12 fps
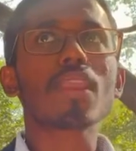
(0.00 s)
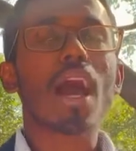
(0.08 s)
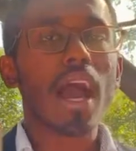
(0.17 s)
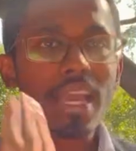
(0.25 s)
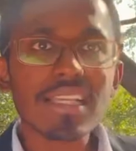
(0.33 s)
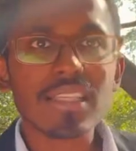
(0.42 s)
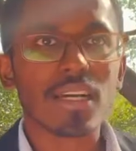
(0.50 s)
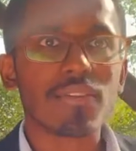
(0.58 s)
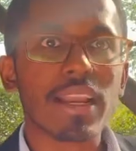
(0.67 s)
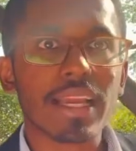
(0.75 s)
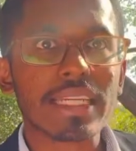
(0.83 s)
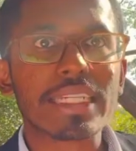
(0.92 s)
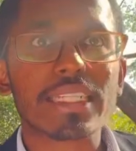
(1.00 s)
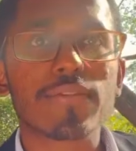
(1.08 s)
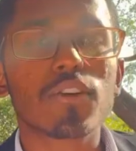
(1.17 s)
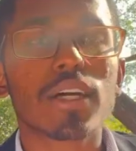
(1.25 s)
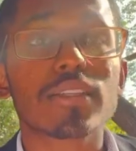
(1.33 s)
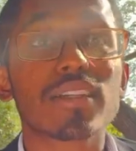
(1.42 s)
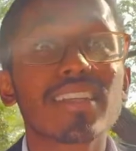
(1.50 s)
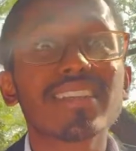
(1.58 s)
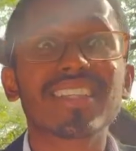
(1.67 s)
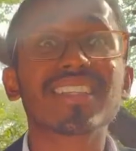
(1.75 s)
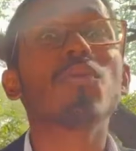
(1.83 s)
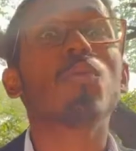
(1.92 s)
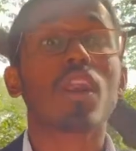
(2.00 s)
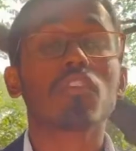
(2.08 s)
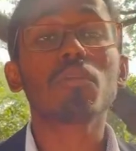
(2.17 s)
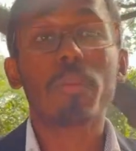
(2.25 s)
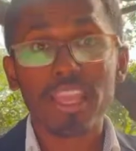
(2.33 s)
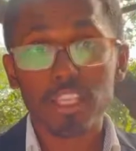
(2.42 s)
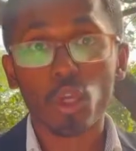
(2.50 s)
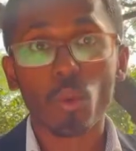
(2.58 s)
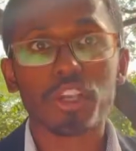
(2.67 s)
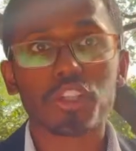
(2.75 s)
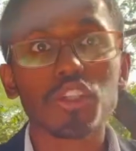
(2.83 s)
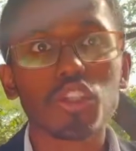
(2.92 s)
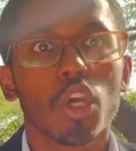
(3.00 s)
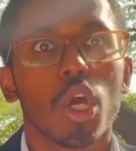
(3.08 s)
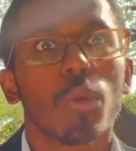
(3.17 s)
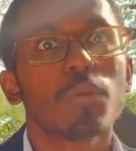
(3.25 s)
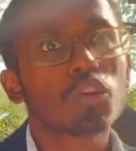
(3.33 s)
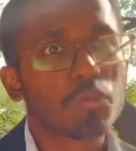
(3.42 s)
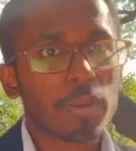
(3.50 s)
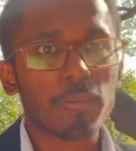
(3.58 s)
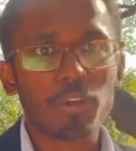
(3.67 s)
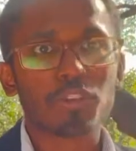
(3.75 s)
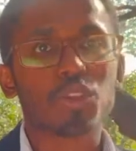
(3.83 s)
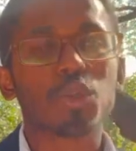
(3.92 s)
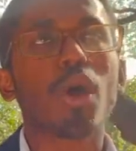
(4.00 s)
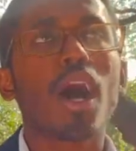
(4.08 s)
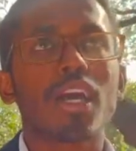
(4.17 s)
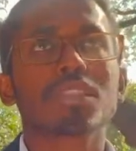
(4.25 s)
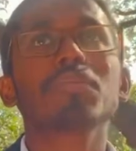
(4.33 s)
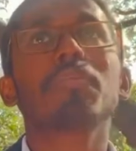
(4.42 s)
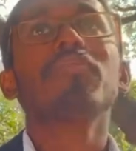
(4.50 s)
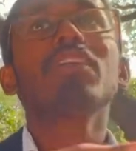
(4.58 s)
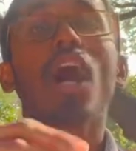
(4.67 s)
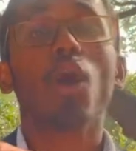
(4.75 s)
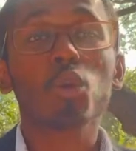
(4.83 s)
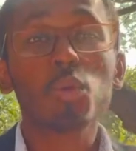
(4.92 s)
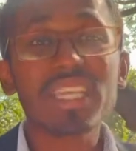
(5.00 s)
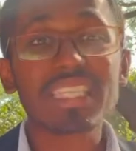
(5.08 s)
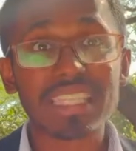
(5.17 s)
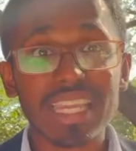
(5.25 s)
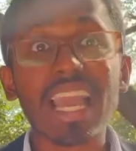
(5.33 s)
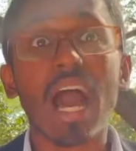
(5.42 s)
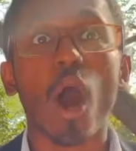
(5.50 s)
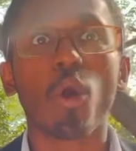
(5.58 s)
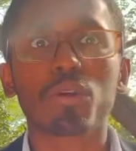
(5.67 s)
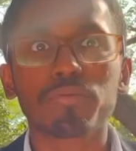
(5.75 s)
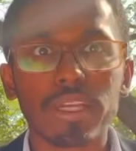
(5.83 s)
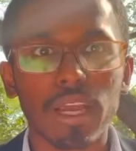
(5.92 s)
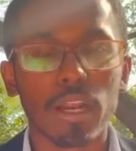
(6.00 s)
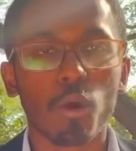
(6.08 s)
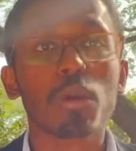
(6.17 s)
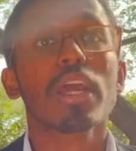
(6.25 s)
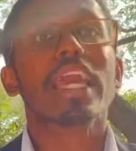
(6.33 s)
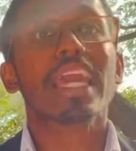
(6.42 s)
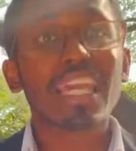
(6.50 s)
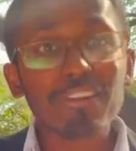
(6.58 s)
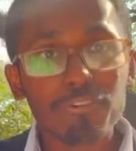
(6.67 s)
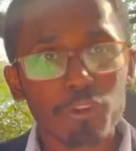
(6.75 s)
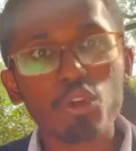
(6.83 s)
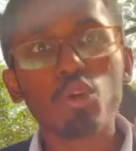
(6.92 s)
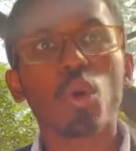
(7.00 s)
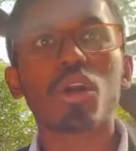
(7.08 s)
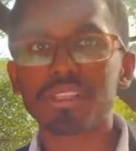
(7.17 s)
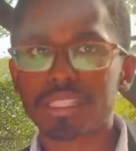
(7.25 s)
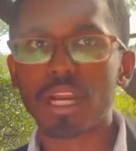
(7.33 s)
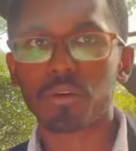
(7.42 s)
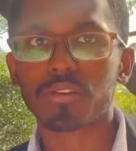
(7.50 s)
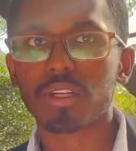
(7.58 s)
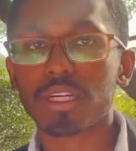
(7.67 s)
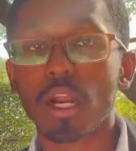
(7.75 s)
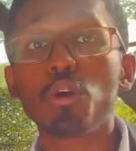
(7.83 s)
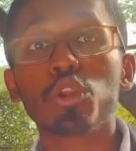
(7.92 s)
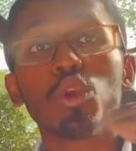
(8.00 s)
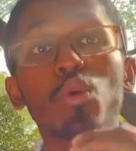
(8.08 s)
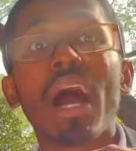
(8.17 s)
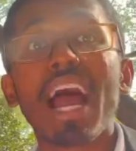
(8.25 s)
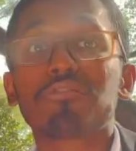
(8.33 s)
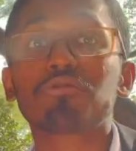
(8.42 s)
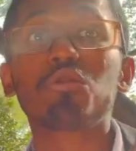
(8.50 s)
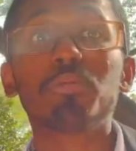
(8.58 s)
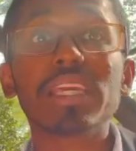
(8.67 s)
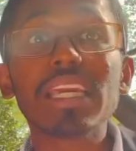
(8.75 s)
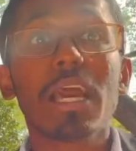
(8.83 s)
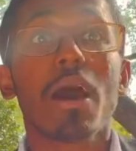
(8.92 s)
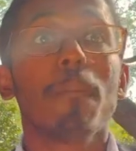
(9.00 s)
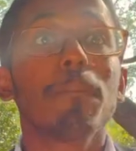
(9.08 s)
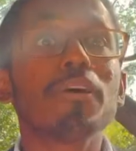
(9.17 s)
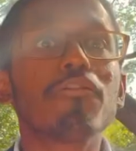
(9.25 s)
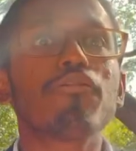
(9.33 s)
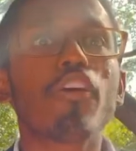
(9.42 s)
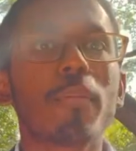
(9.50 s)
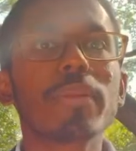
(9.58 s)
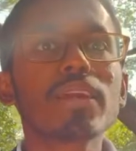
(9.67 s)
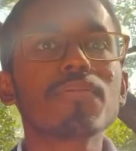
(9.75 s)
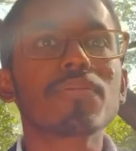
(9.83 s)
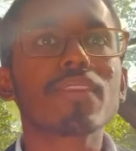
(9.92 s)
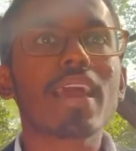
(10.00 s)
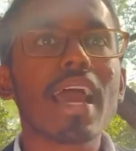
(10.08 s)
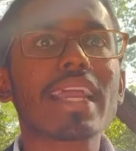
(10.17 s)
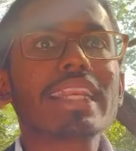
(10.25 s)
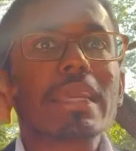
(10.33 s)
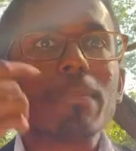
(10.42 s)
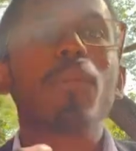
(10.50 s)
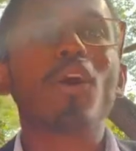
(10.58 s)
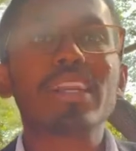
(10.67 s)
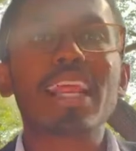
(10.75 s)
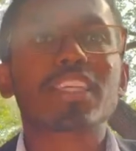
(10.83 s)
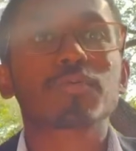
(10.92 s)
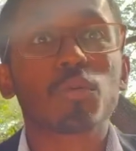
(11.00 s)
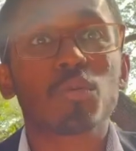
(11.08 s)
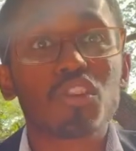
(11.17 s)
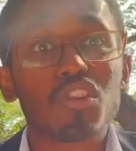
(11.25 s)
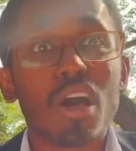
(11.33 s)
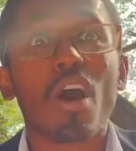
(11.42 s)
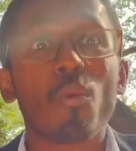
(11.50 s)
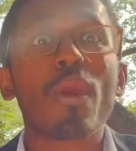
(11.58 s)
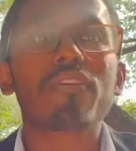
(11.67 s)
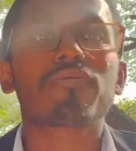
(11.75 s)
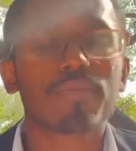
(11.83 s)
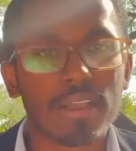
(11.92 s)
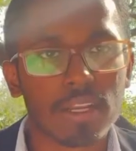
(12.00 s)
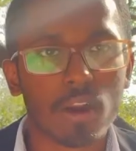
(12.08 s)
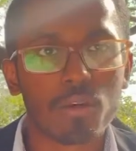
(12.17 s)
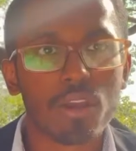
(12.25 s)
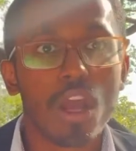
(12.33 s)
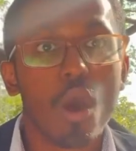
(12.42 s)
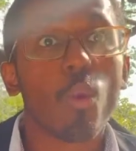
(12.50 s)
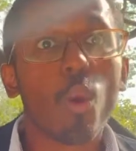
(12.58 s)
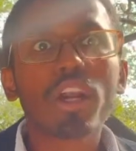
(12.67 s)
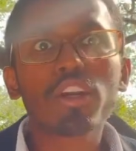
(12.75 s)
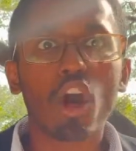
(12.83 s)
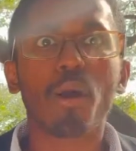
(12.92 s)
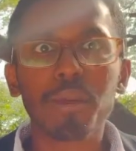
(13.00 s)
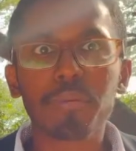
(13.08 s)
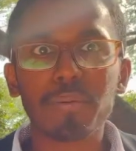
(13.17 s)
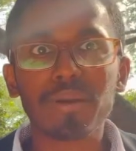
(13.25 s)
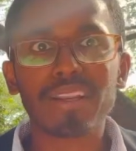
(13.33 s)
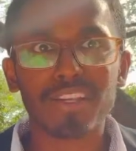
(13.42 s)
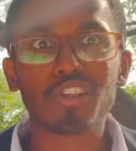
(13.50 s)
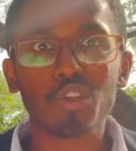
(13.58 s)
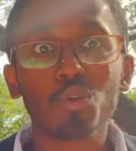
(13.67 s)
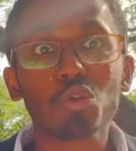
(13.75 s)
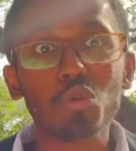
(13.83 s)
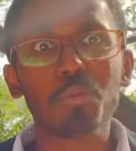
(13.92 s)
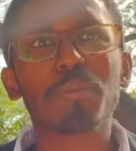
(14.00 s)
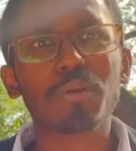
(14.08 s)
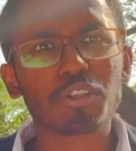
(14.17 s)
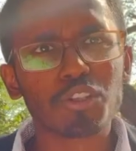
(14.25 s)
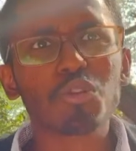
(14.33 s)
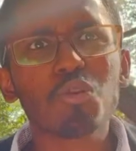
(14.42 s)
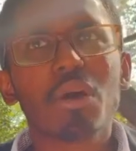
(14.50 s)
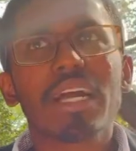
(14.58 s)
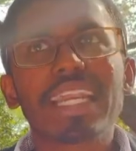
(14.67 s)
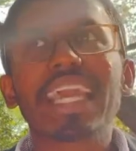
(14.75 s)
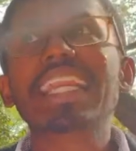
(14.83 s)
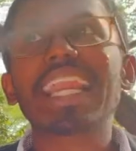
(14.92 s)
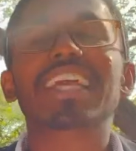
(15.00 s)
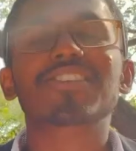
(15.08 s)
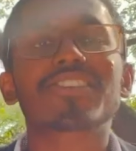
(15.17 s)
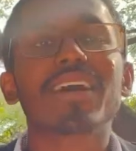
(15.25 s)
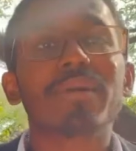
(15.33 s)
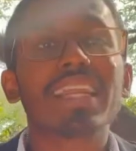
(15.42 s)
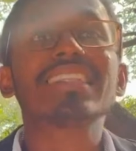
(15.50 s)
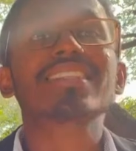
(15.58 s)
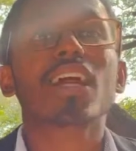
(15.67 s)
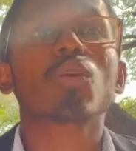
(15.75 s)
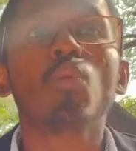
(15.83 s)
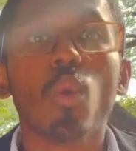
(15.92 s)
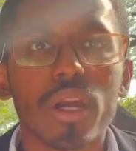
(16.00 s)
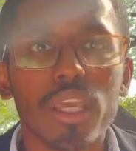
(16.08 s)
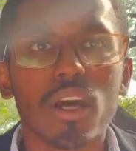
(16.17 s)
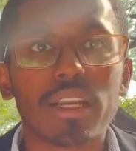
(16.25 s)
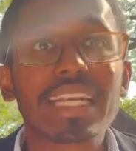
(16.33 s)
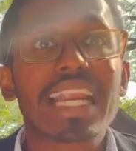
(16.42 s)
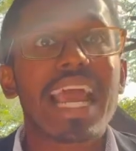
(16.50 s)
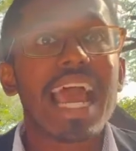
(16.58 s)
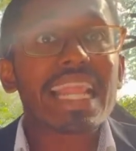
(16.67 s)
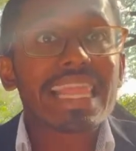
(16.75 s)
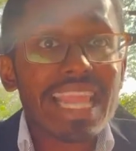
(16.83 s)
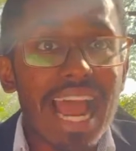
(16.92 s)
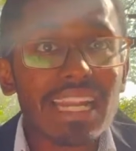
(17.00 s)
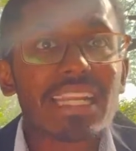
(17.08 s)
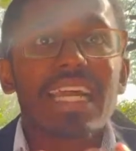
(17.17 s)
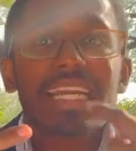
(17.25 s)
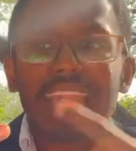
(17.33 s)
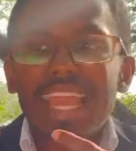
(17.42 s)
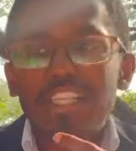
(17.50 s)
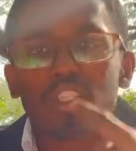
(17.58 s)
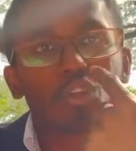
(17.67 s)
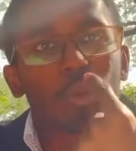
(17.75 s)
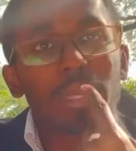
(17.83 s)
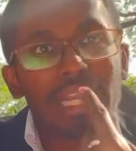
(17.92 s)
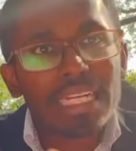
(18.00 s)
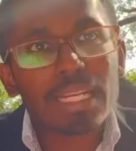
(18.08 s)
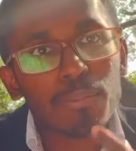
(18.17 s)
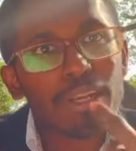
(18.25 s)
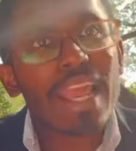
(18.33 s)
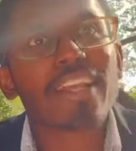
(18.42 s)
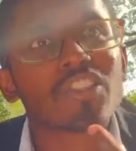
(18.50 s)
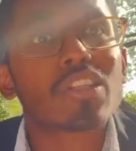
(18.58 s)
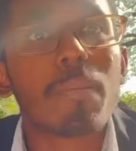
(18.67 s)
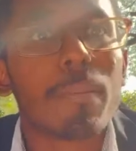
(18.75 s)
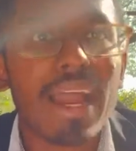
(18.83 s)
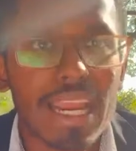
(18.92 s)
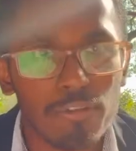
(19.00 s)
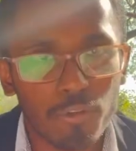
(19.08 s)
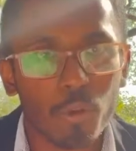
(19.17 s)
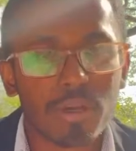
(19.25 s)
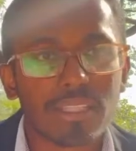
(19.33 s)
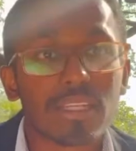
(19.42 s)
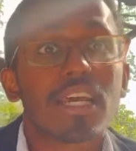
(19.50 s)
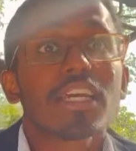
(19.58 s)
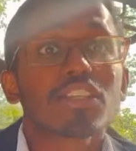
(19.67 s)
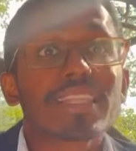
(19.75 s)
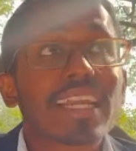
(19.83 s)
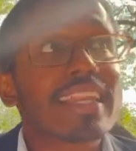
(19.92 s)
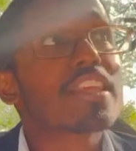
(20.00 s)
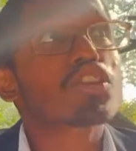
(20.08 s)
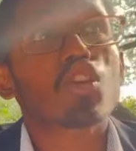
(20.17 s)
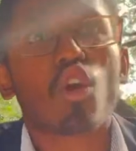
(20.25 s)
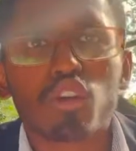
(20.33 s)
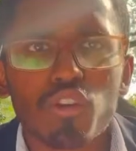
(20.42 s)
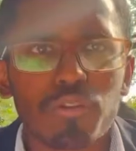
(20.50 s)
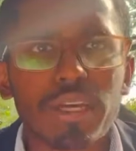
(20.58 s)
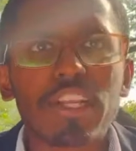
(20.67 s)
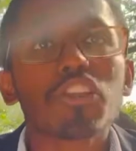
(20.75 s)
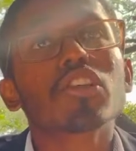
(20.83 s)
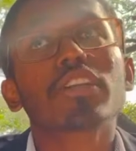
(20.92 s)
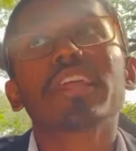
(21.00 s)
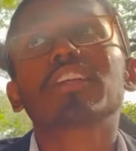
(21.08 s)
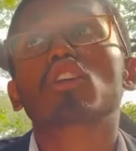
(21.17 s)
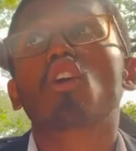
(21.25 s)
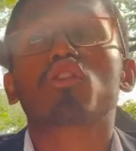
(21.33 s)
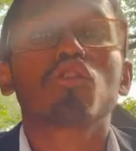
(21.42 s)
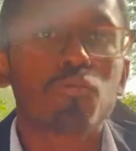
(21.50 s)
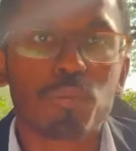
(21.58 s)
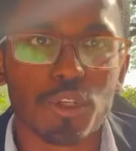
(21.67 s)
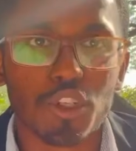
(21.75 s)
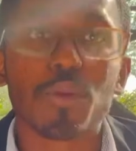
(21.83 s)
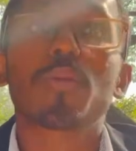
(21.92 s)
I serve like an interview consultant, this is one of the major questions which people used to ask me, Pawan, how do we stay out of the crowd? If you want to stay out of the crowd, you have to be performing an important aspect which is away from the crowd. What normal people doesn't do, you people should do, take an extra mile and start working on it. And that takes you to be a little more extra mile forwards it. So that takes a lot of courage, that takes a lot of push.